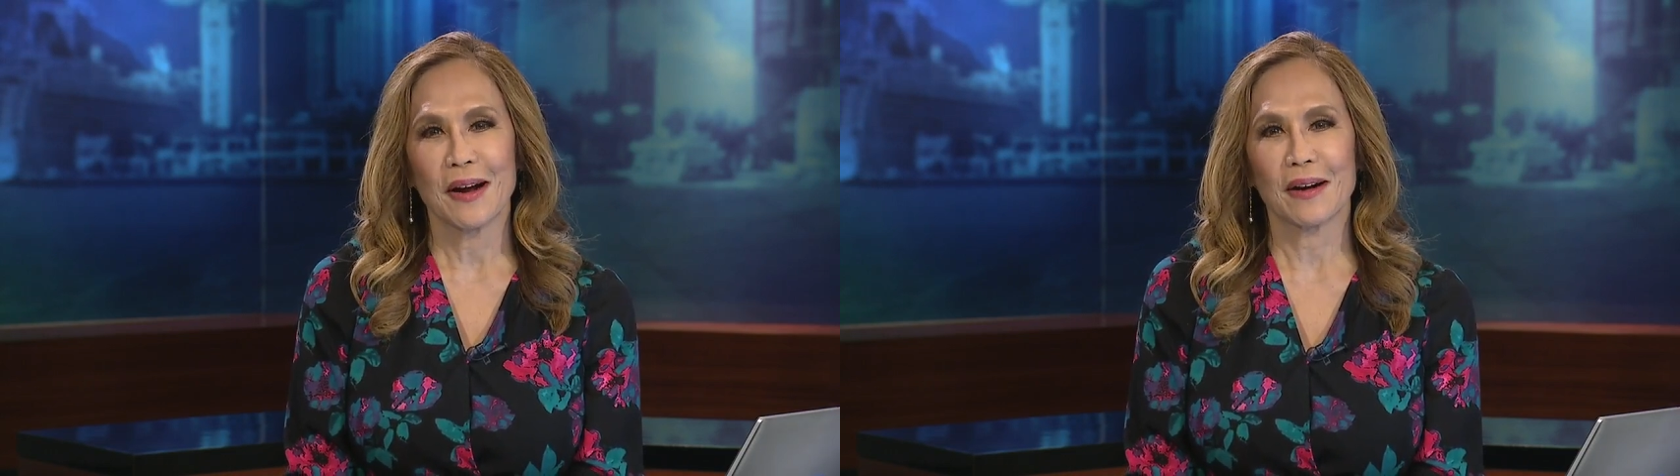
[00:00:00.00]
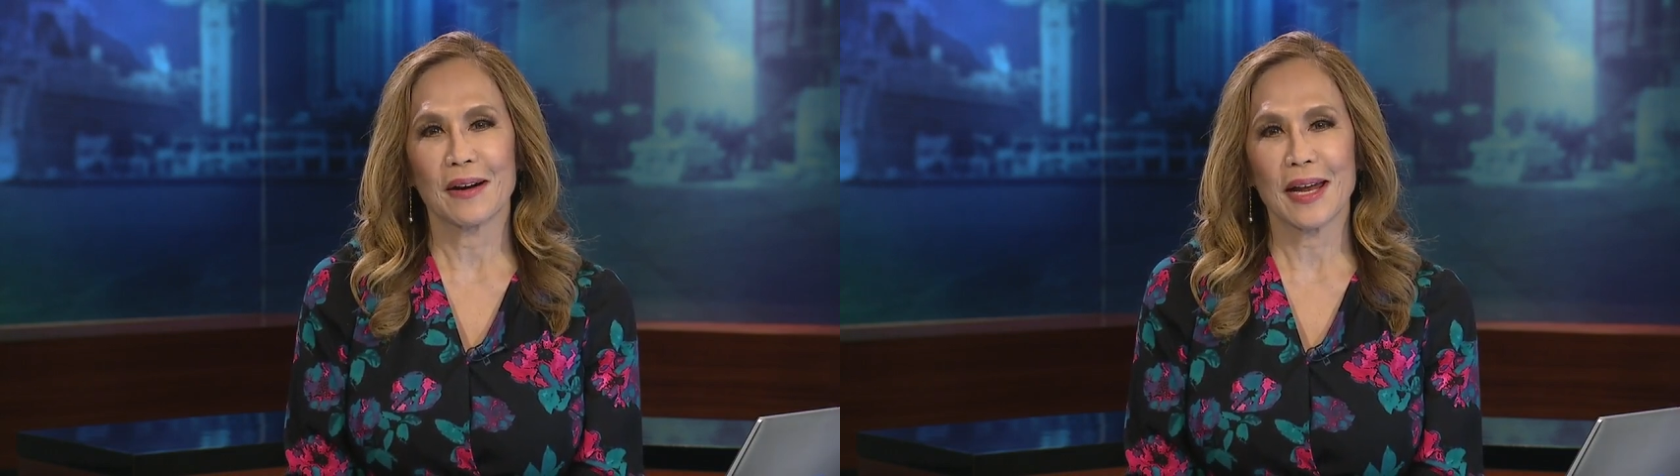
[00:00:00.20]

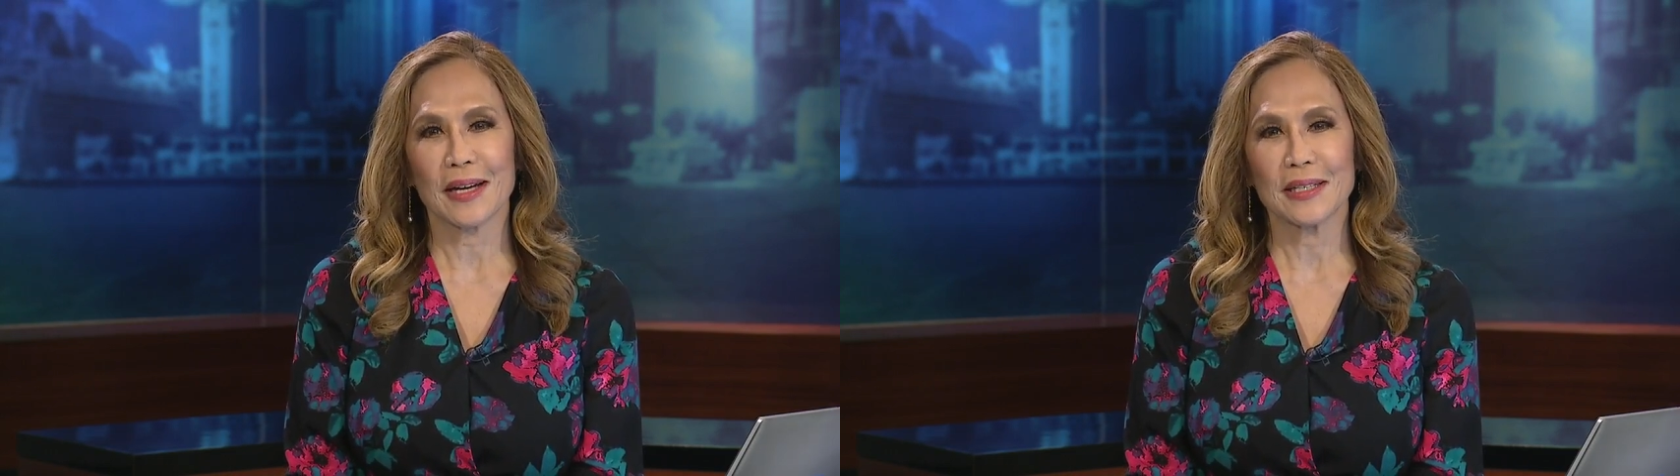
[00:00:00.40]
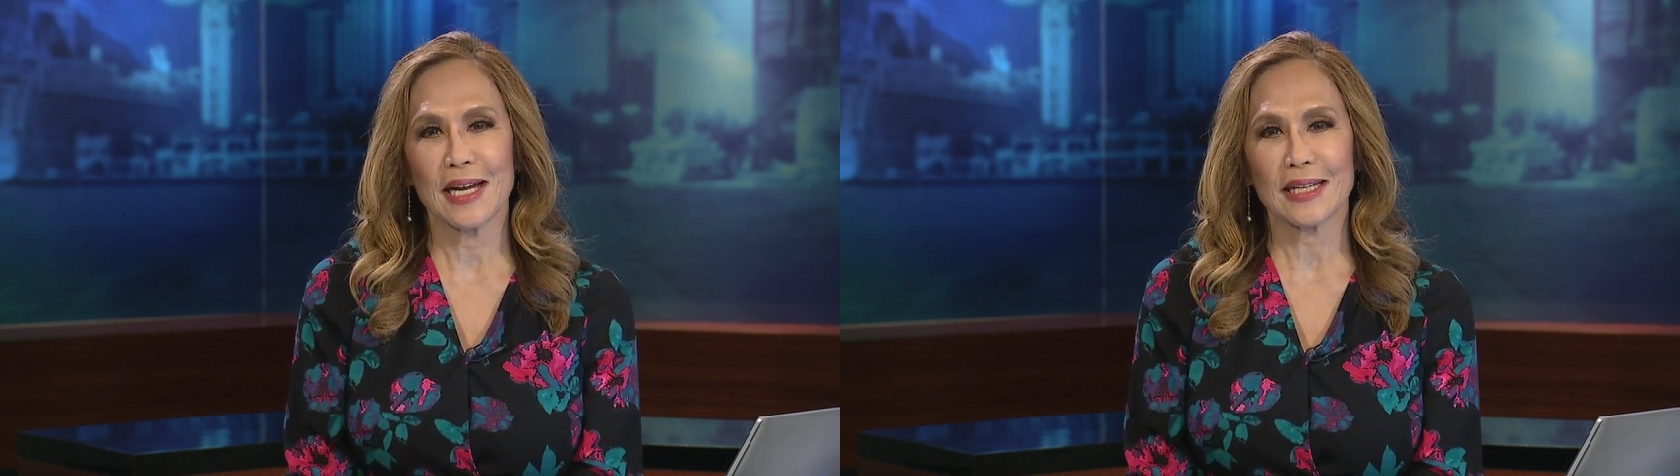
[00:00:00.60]
Our
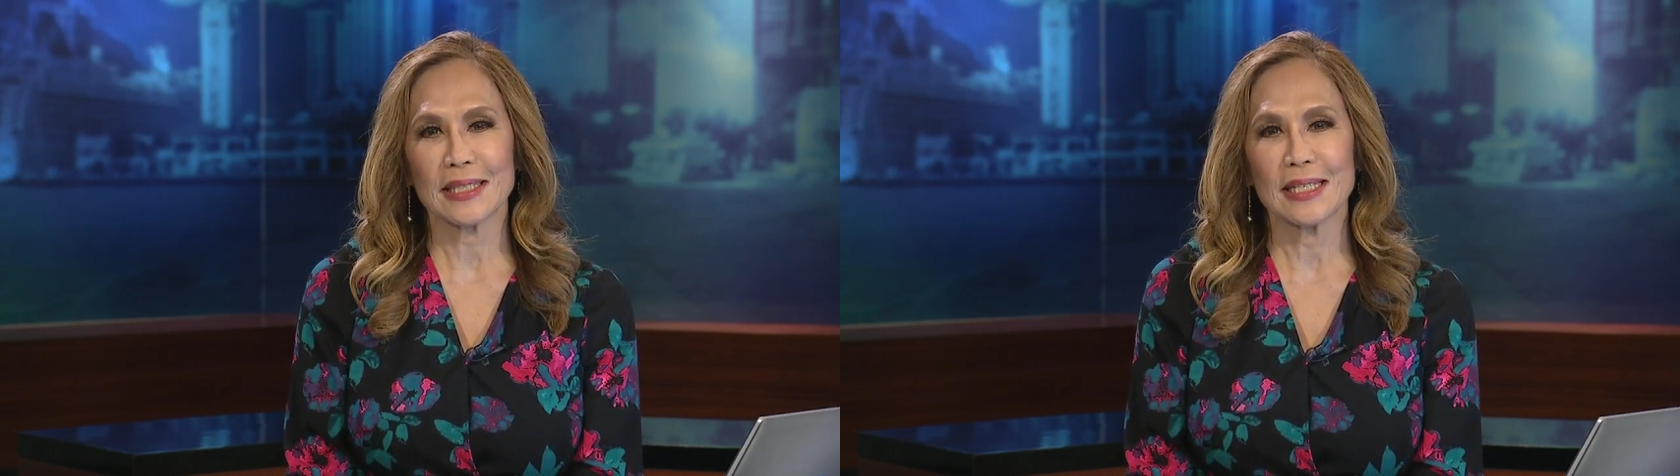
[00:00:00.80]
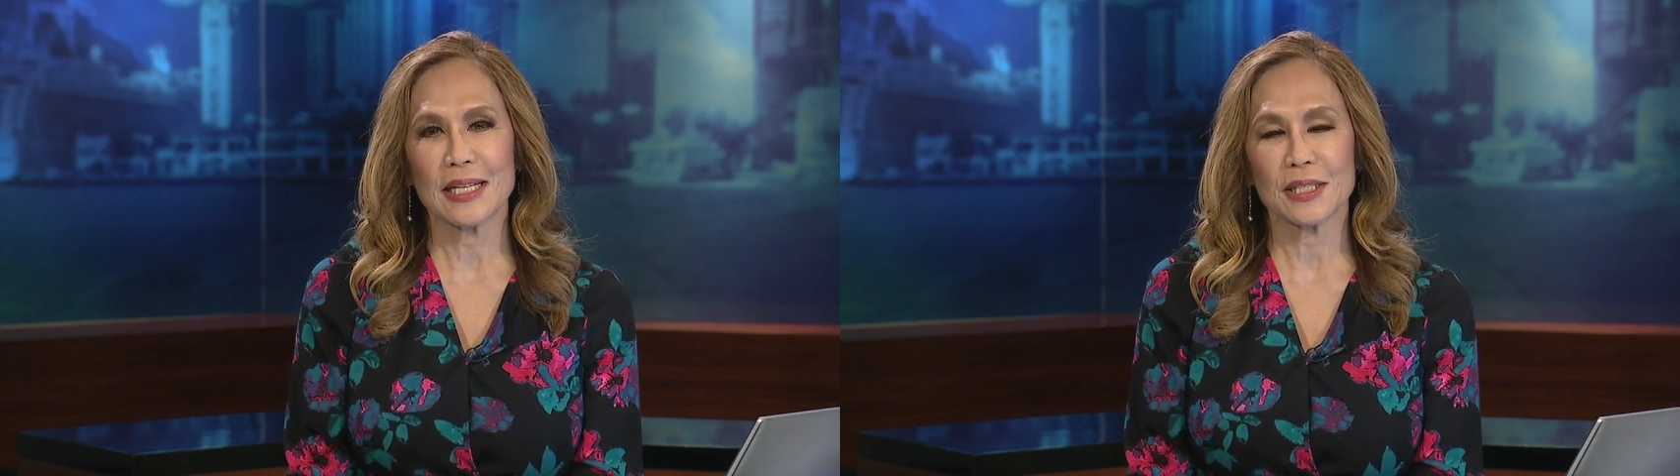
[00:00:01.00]
Agnes
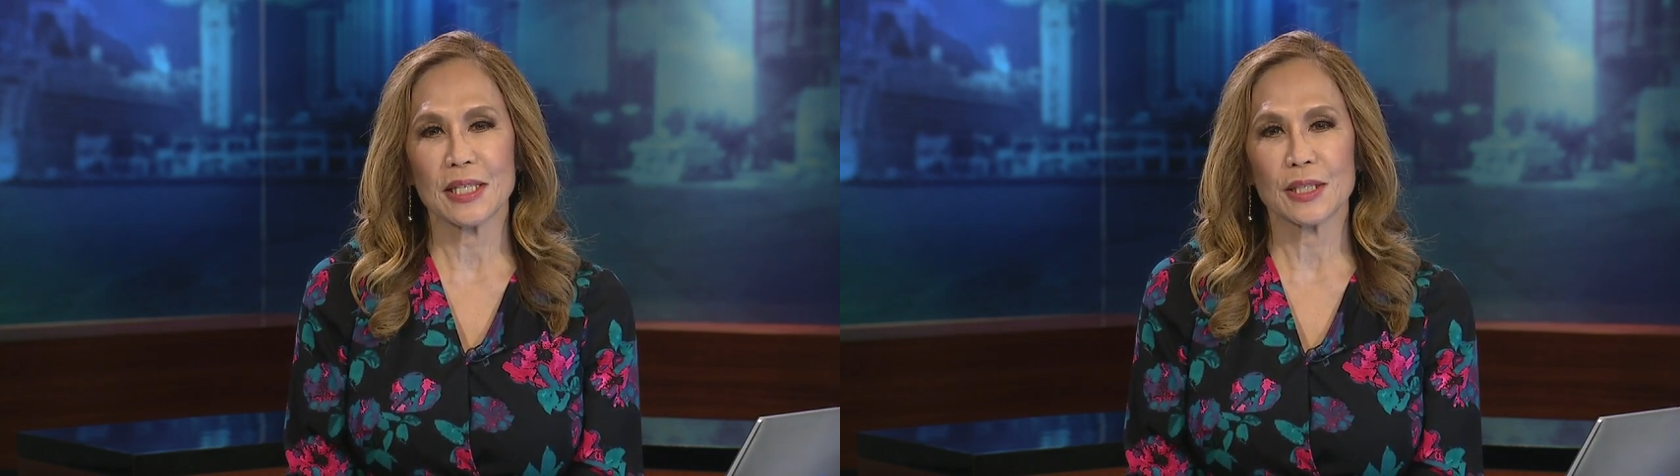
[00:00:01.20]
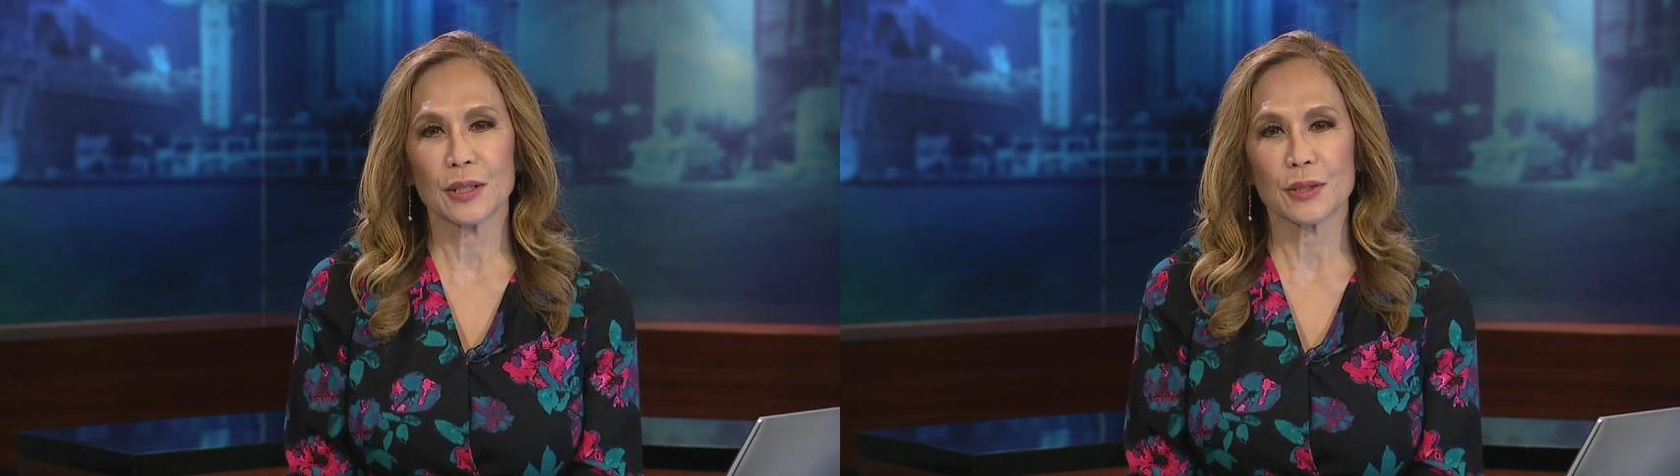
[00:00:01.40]
has
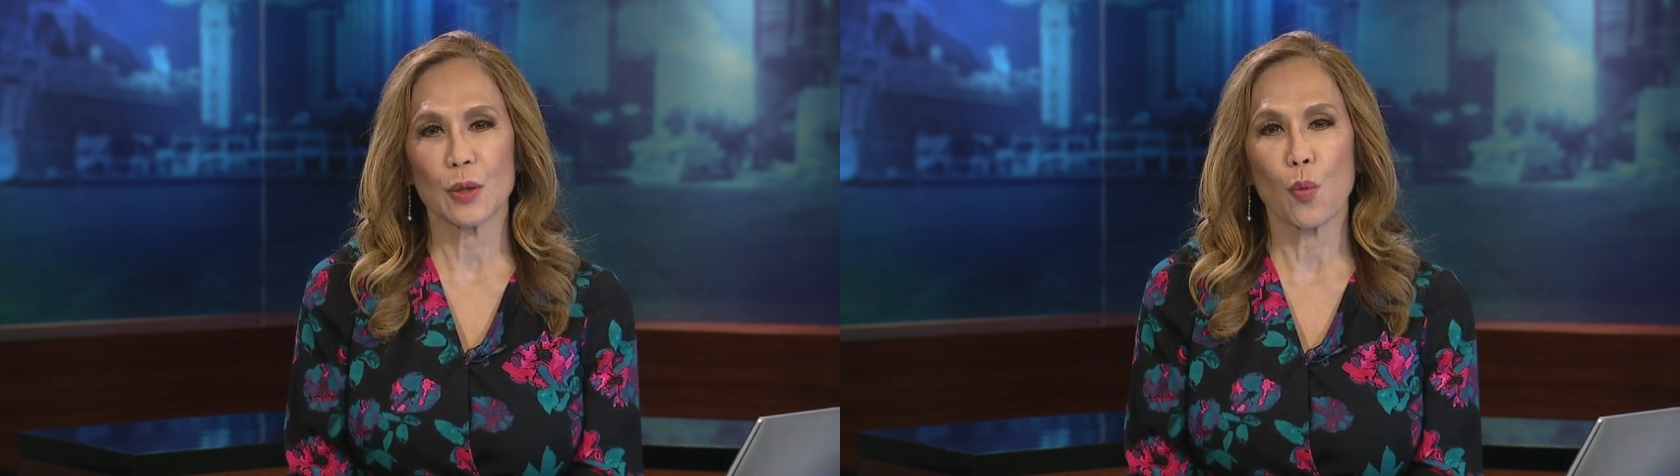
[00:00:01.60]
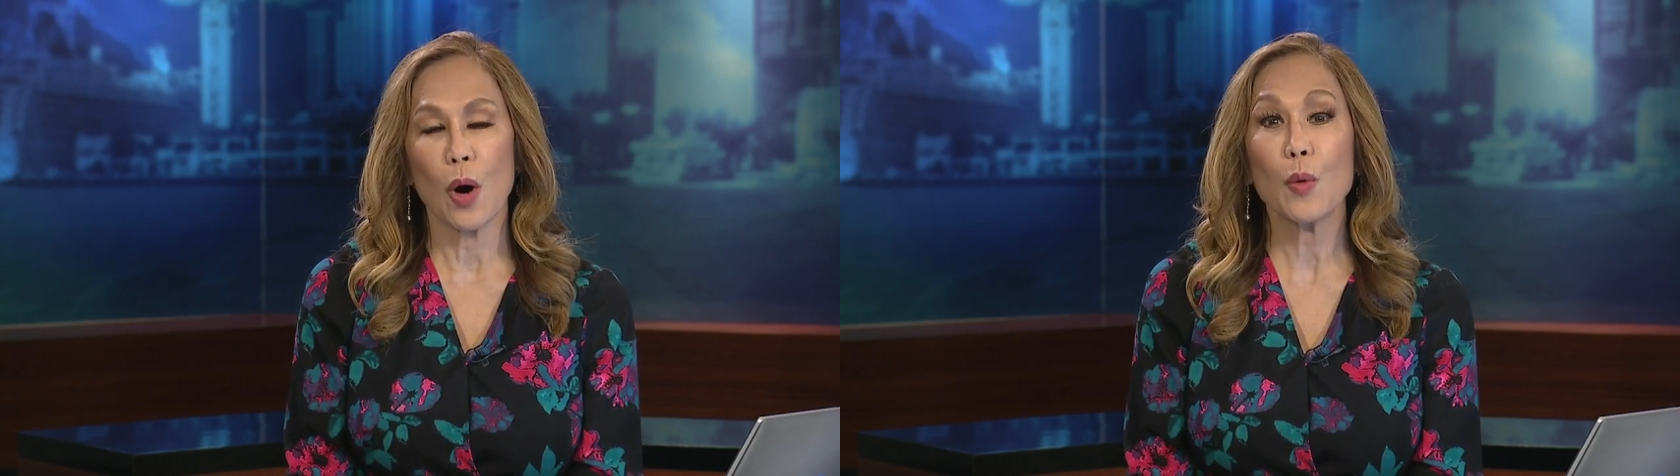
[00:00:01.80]
details
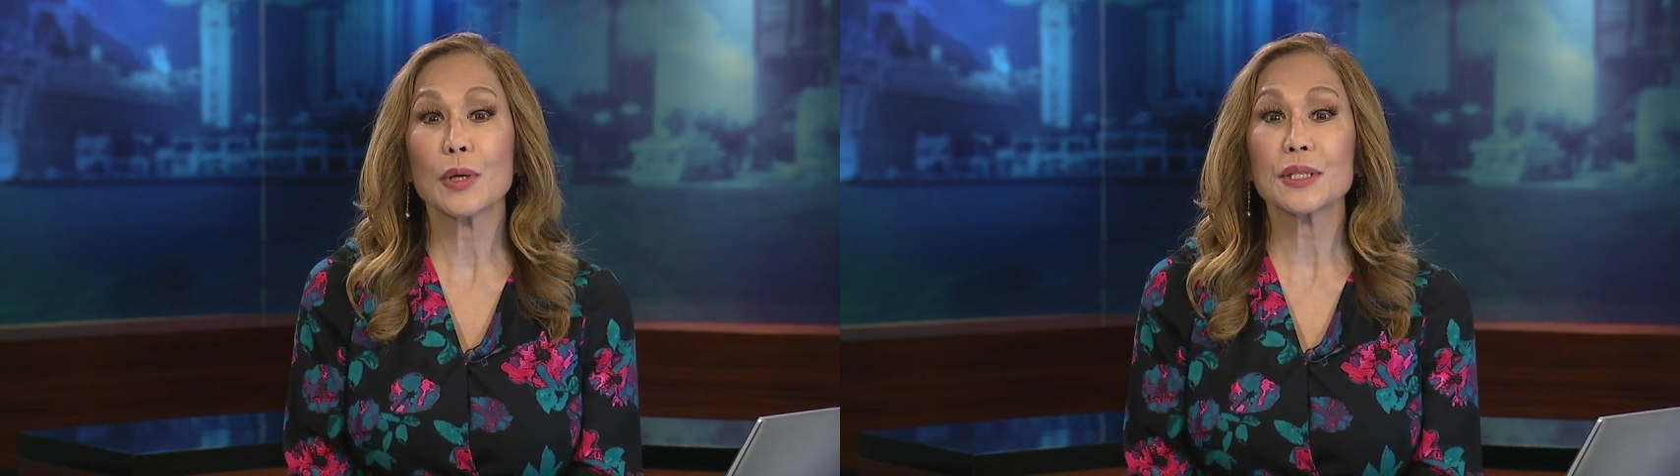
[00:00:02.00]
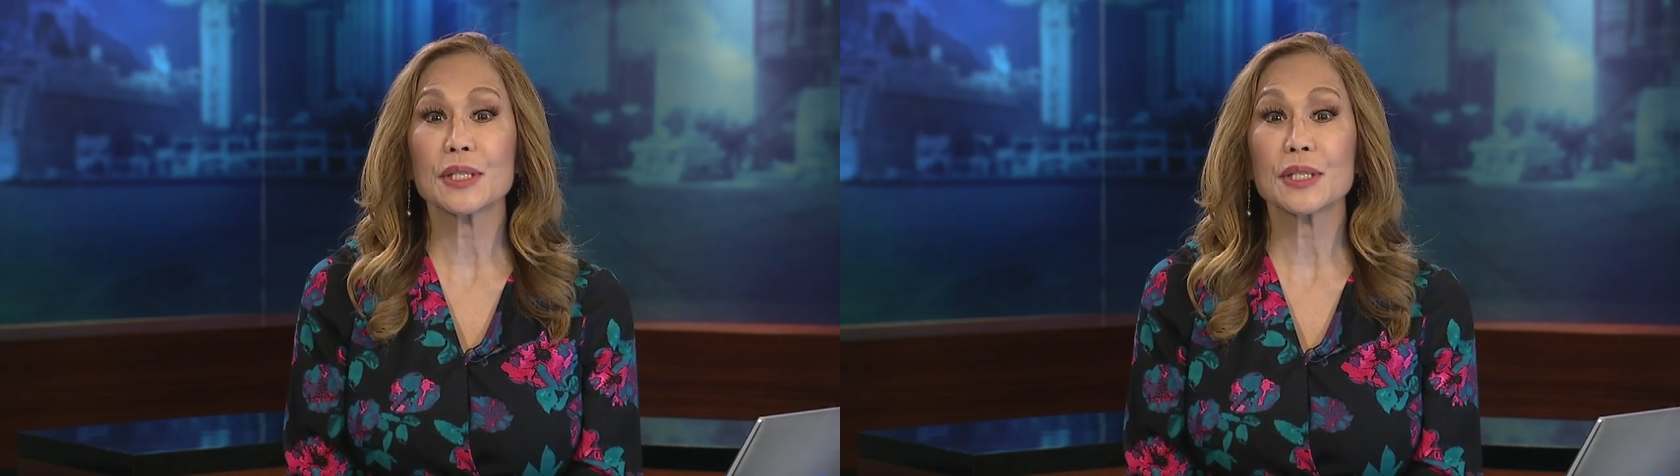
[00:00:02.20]
on what was